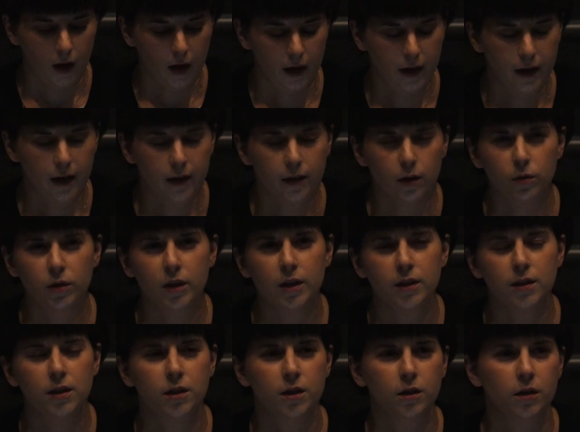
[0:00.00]
And I don't
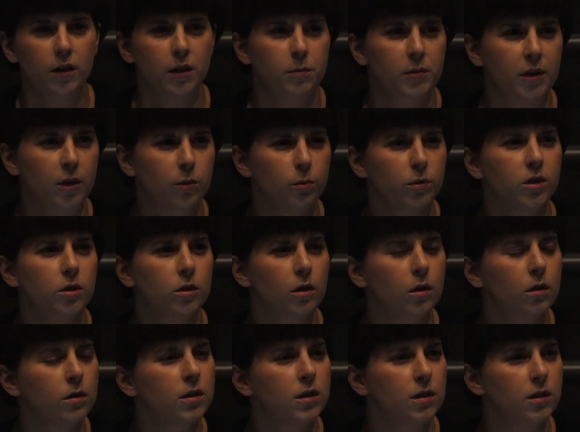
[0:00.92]
necessarily mean
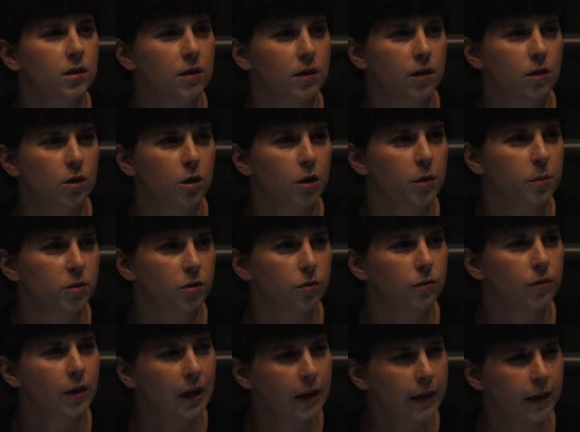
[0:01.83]
results in terms
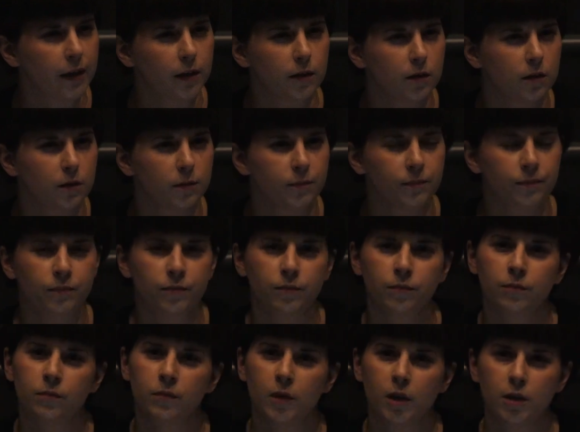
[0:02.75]
of clicks.
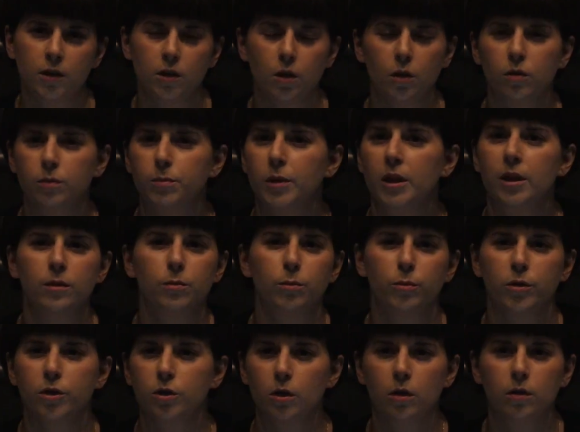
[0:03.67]
I don't mean
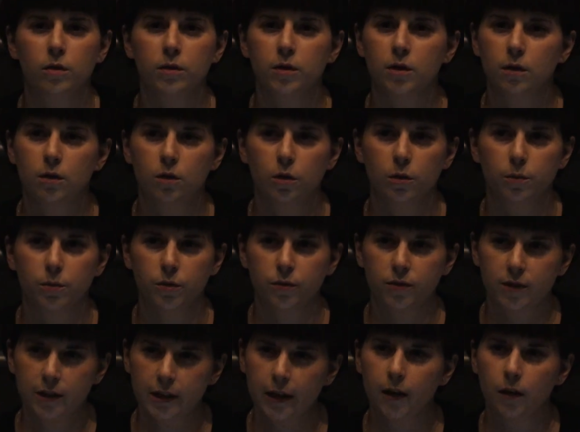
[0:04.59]
results in terms of
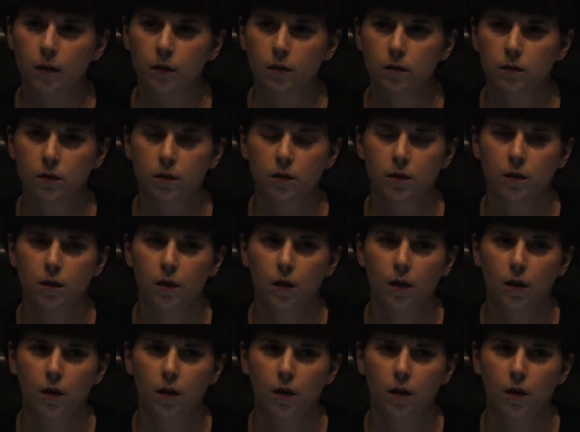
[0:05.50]
sales.